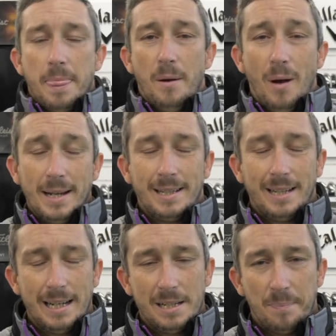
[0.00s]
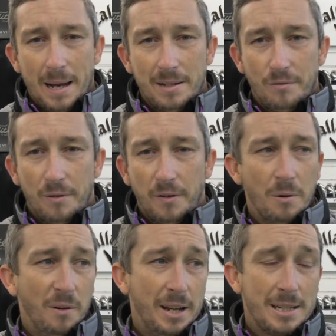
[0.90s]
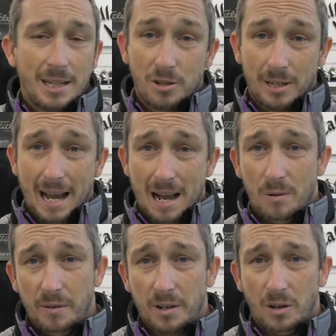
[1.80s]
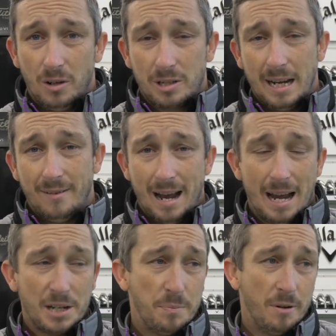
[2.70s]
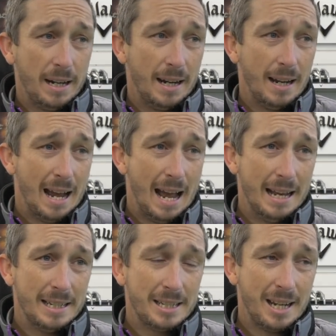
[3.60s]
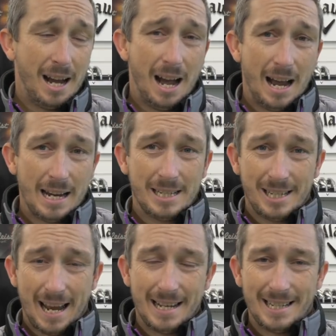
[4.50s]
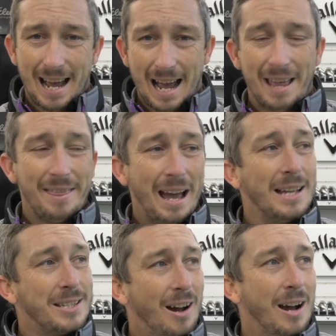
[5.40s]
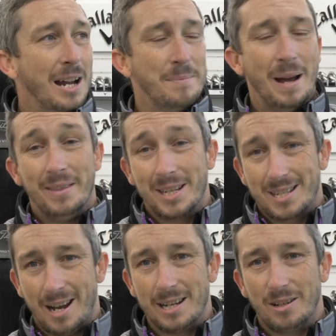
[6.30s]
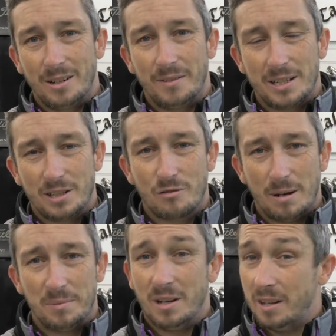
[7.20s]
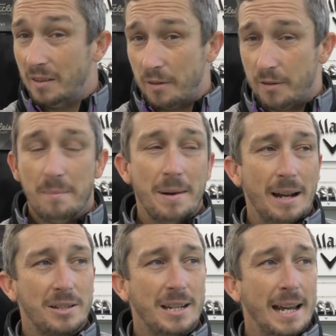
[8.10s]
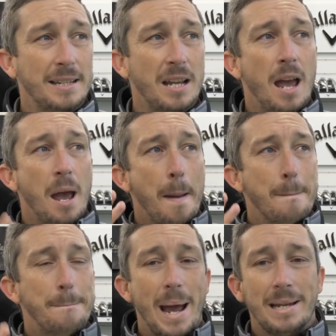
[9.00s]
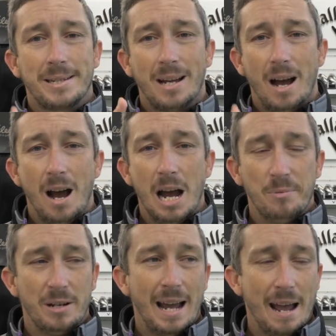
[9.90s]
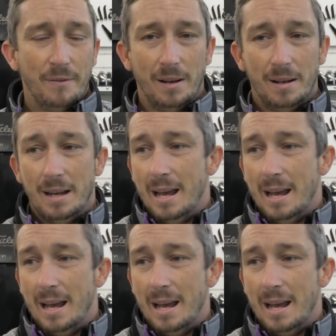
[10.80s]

Now, I did an independent review of this. I took it out on the course here at Ashbury, and I said at that time, and the title of the description and the thumbnail says, best hybrid ever.